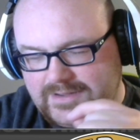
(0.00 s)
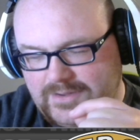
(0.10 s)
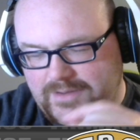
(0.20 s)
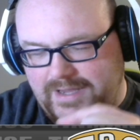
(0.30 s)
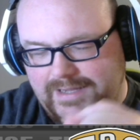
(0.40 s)

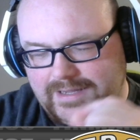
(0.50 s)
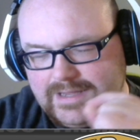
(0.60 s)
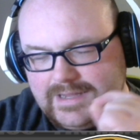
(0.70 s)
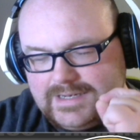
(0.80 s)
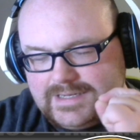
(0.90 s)
Okay.
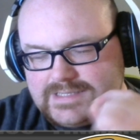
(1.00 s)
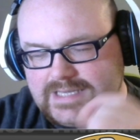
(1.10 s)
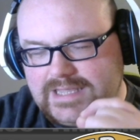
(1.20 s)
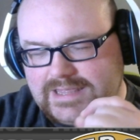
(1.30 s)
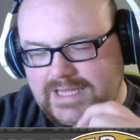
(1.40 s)
Does
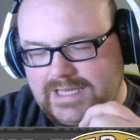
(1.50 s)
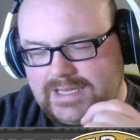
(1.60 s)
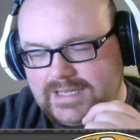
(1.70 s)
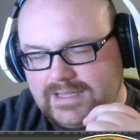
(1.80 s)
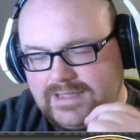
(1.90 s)
he
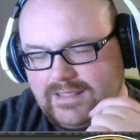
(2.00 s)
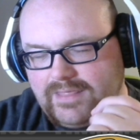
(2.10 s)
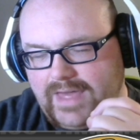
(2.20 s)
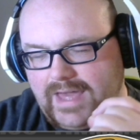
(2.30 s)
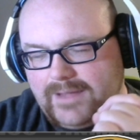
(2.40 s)
think
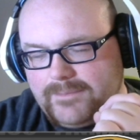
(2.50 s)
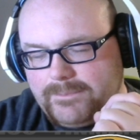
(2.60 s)
that